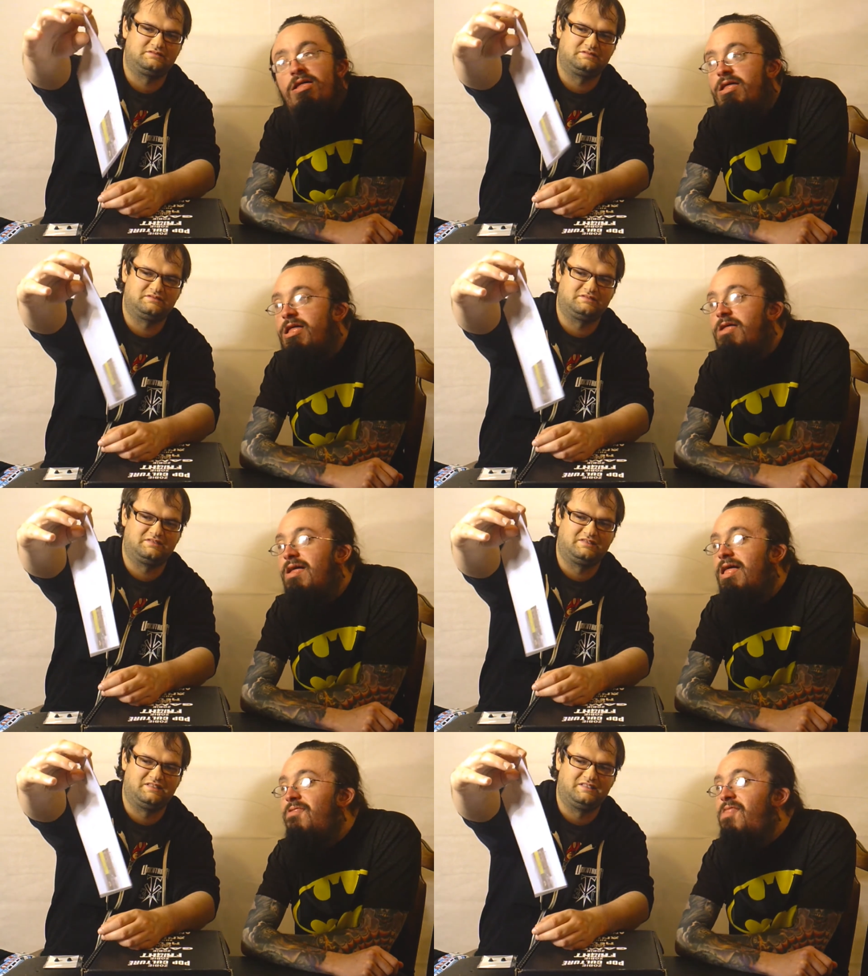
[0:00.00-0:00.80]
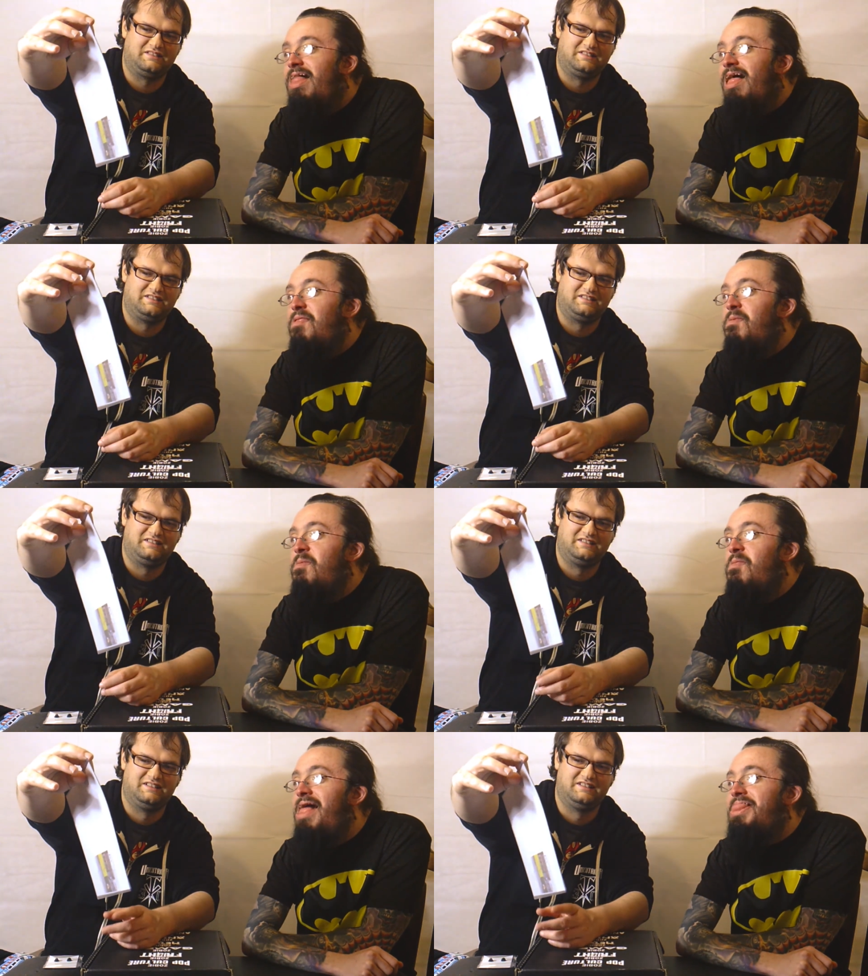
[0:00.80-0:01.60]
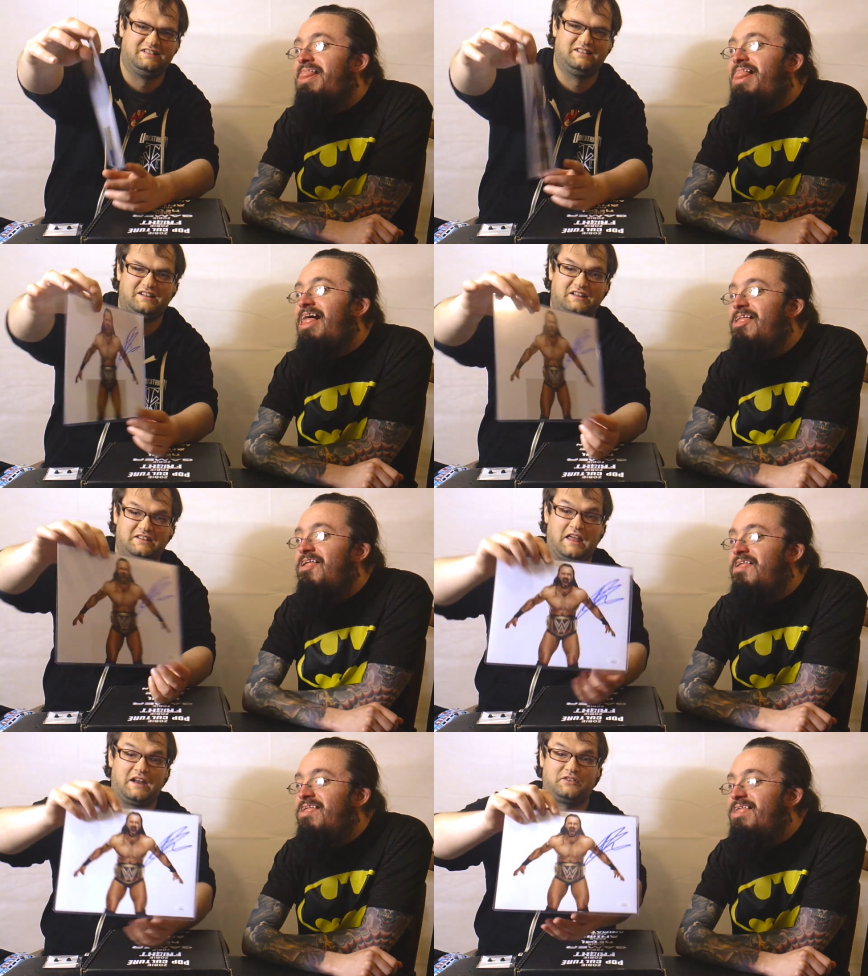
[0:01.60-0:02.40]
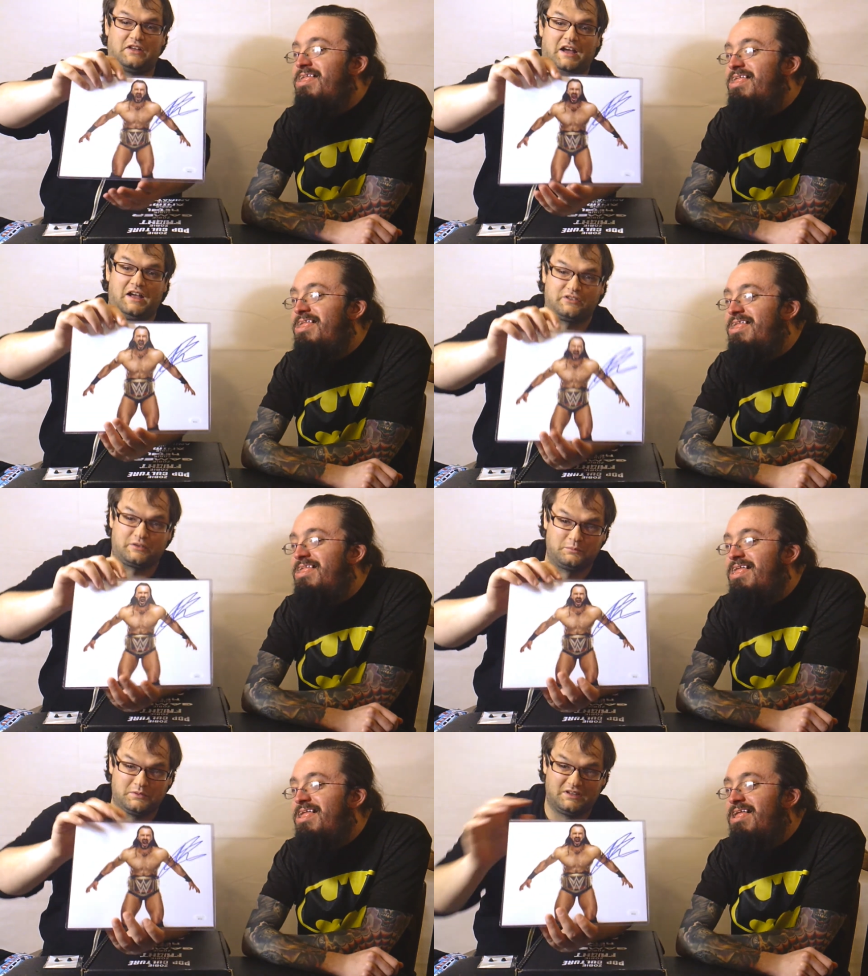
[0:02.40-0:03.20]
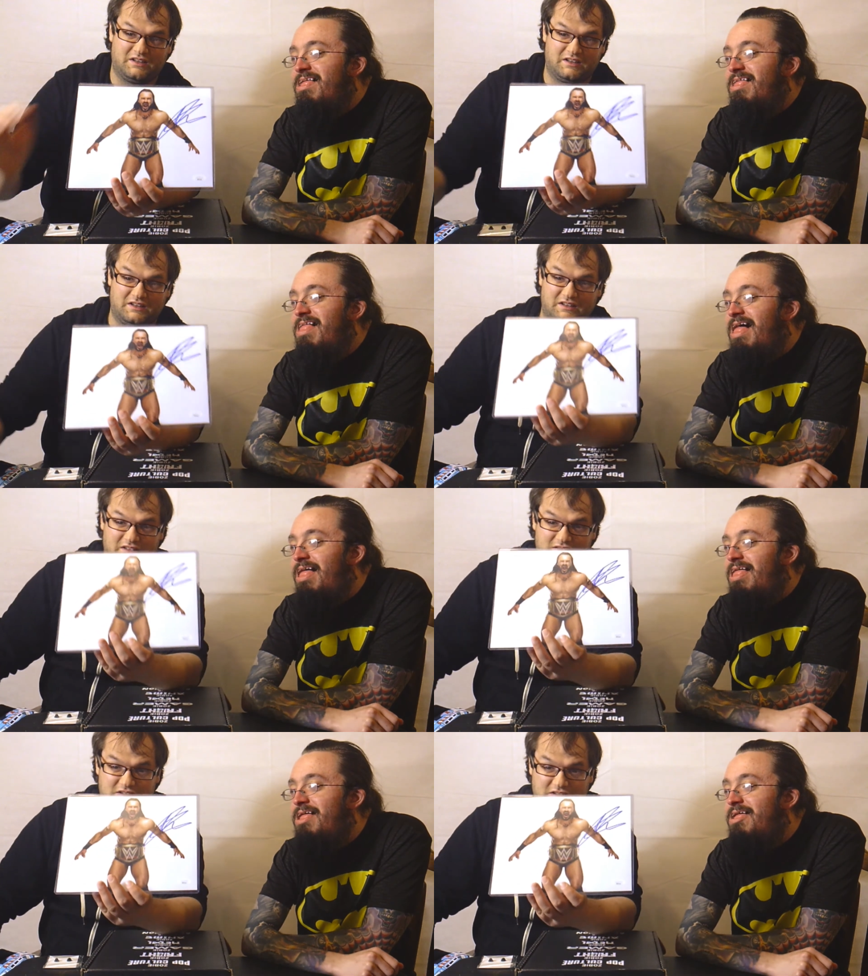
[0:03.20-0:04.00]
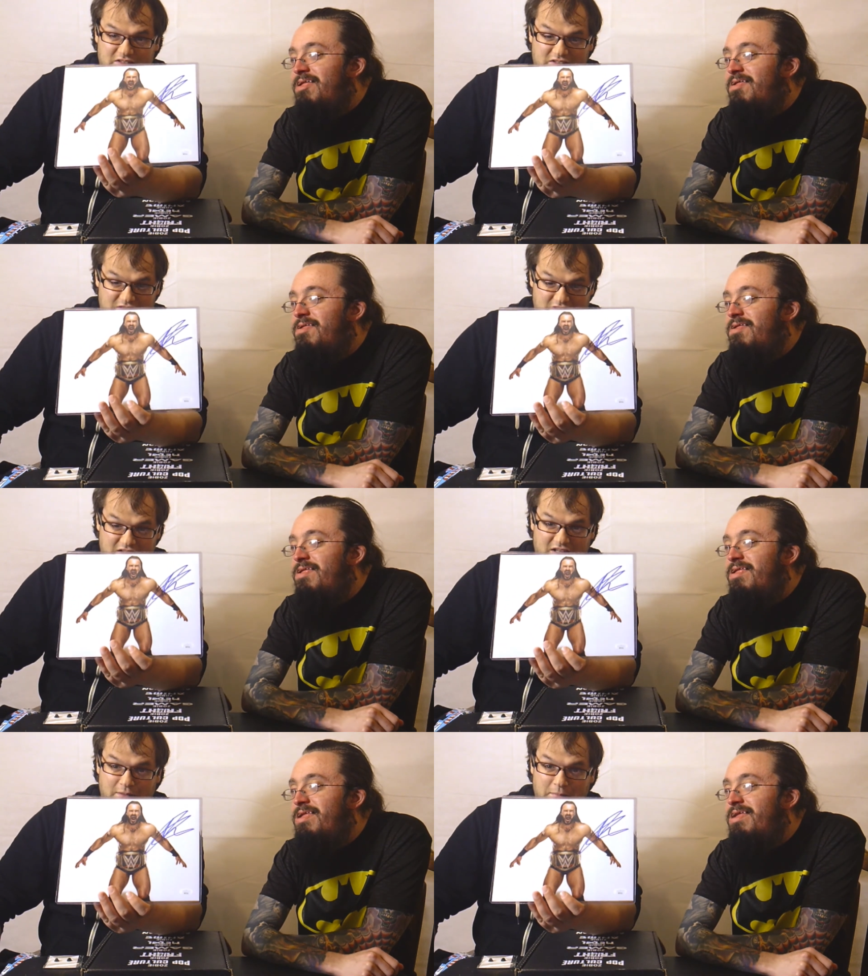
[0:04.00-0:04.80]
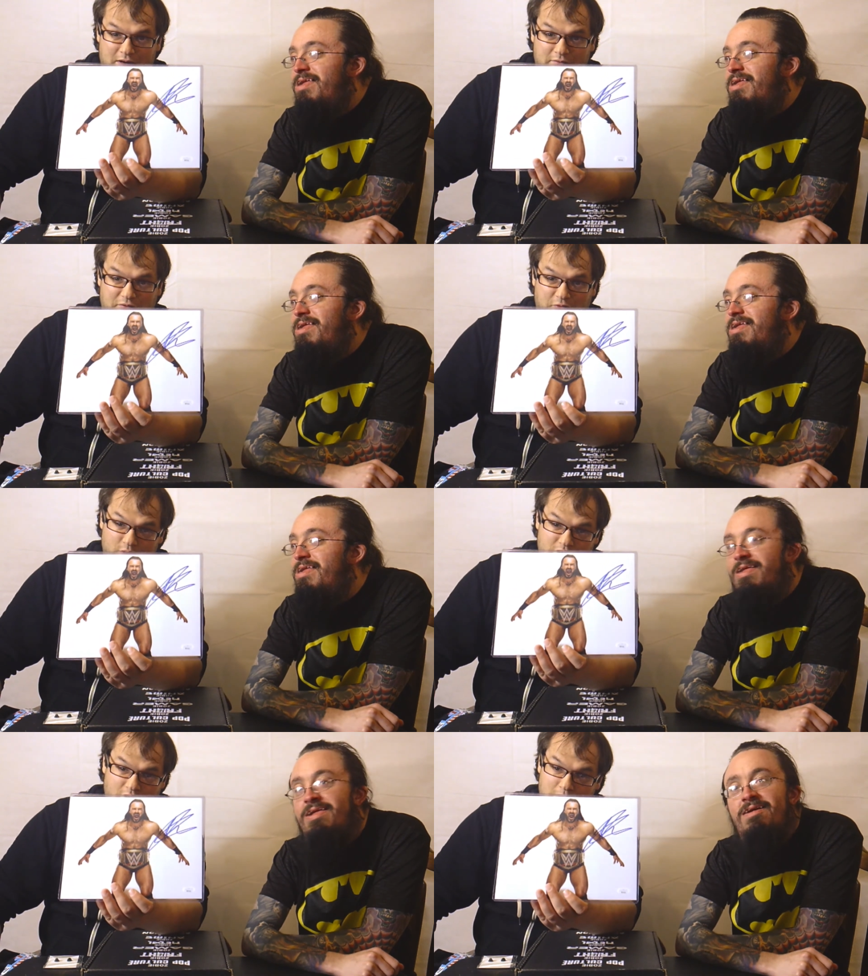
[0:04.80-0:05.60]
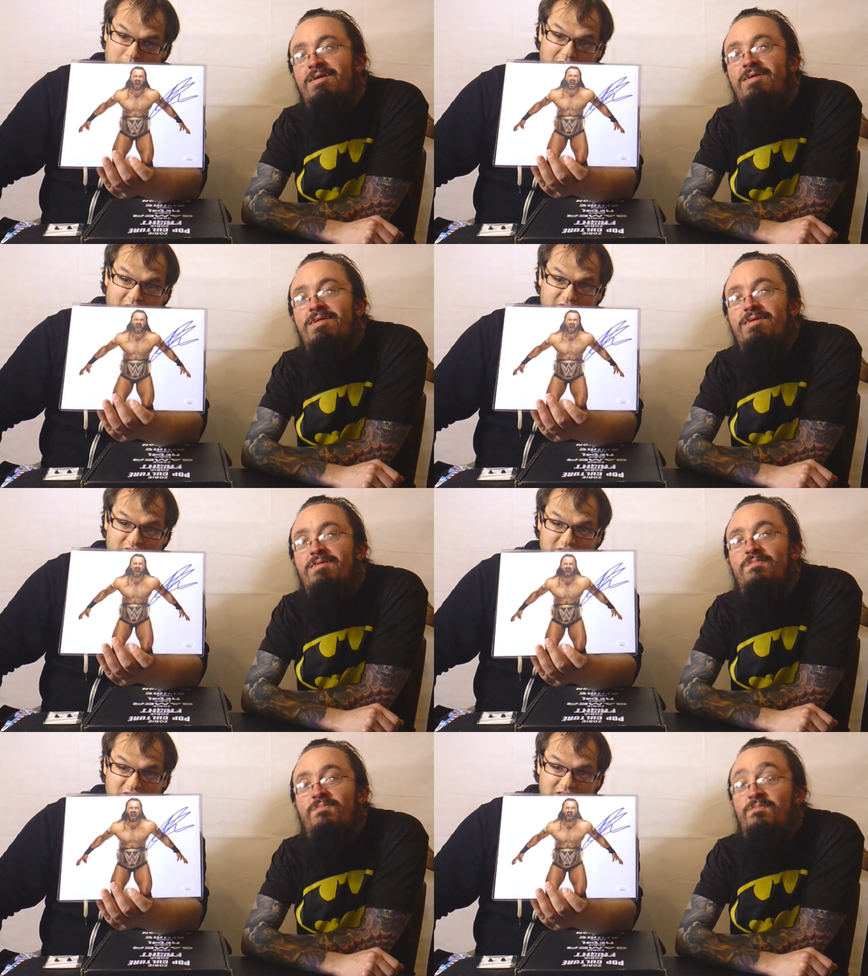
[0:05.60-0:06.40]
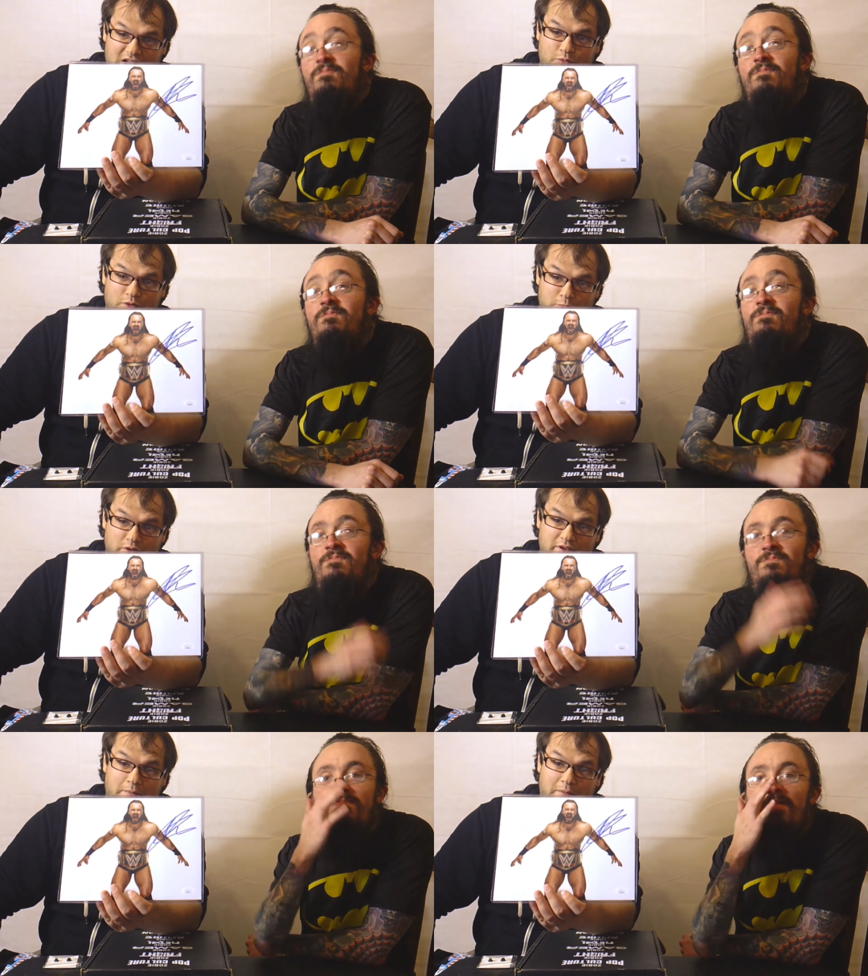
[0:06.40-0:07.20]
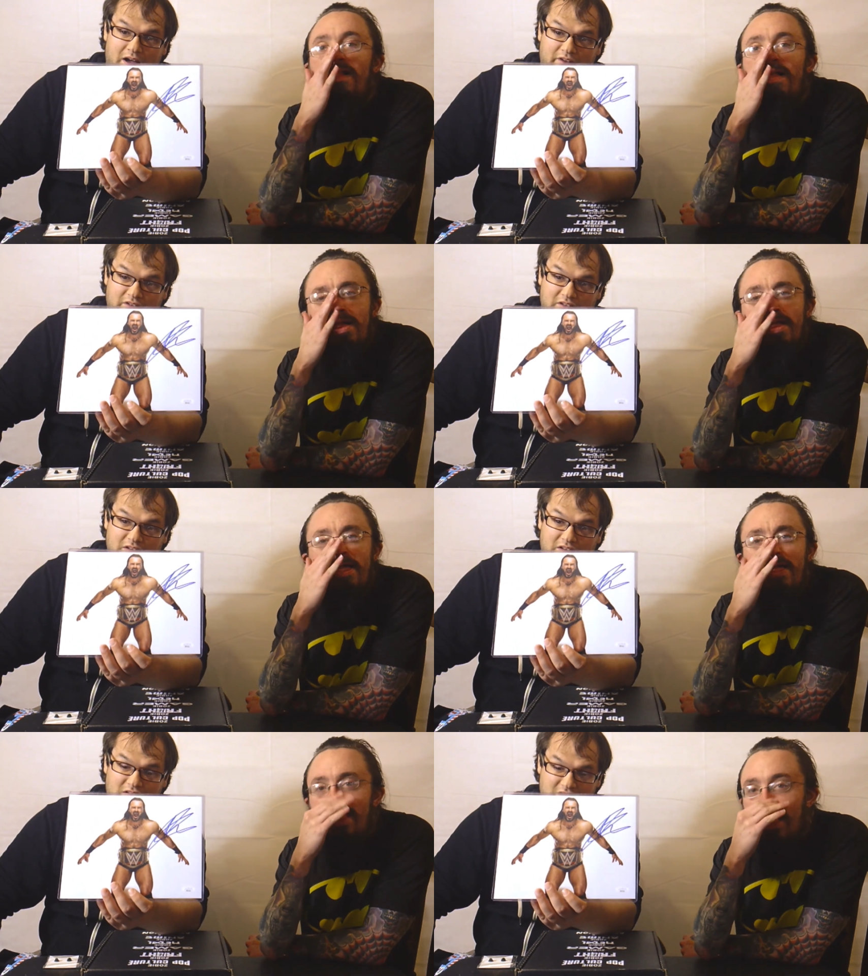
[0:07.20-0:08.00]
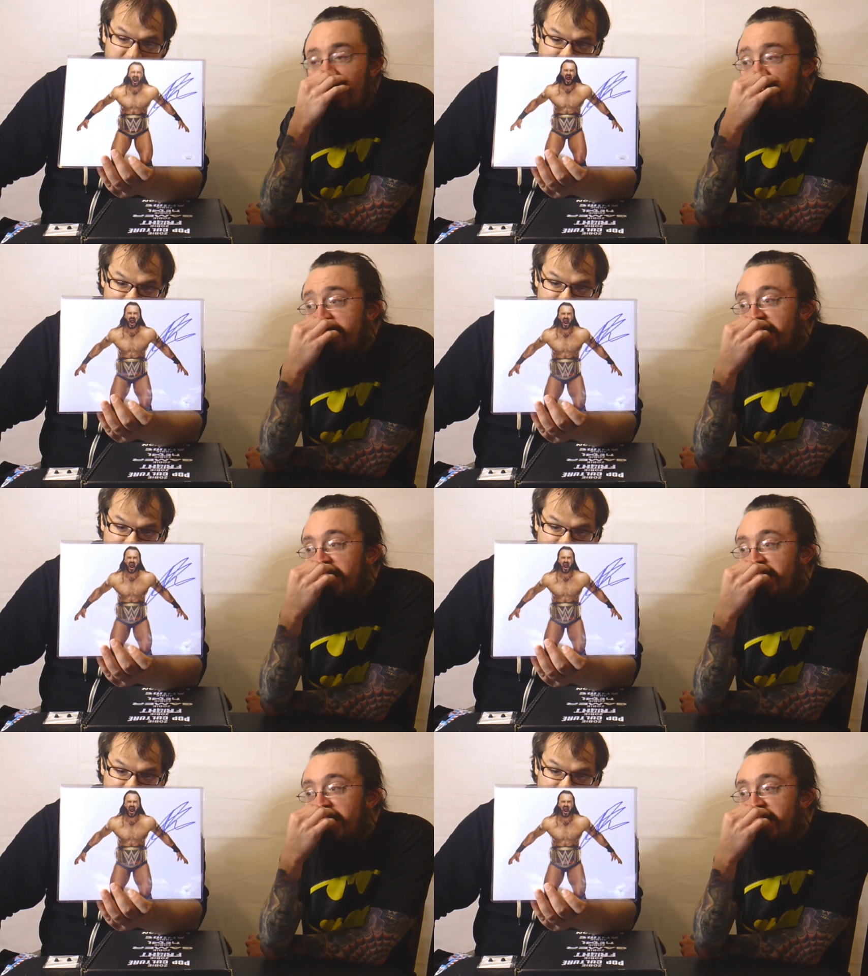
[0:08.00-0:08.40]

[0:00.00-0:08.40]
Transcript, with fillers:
Speaker 1: Alright, we got McIntyre. That is
Speaker 2: awesome. Yeah. To get him out of a $40 box, he's worth more than a box. Yeah, he was this